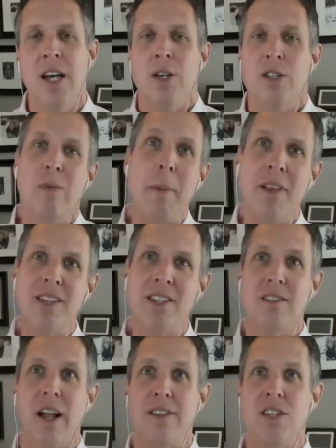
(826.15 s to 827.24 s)
So maybe let's
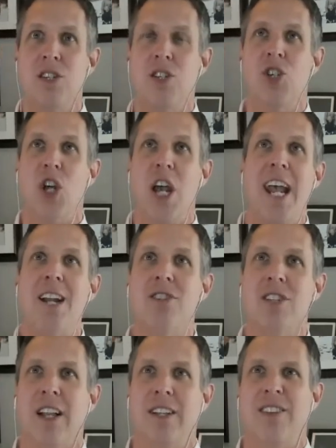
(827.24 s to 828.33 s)
let's change.
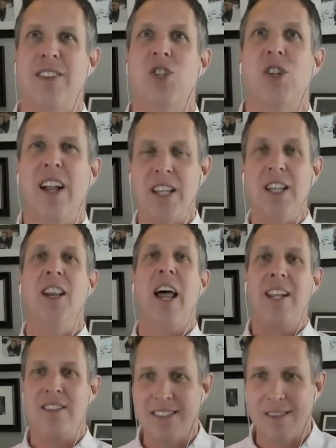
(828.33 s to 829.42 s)
Let, let's let's
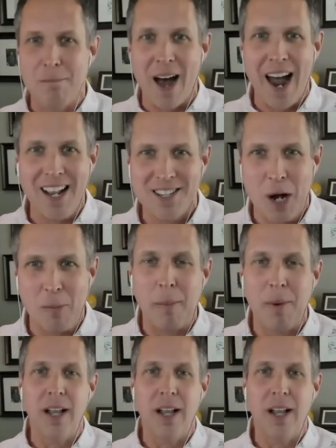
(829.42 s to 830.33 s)
enlighten some minds now, Barbara.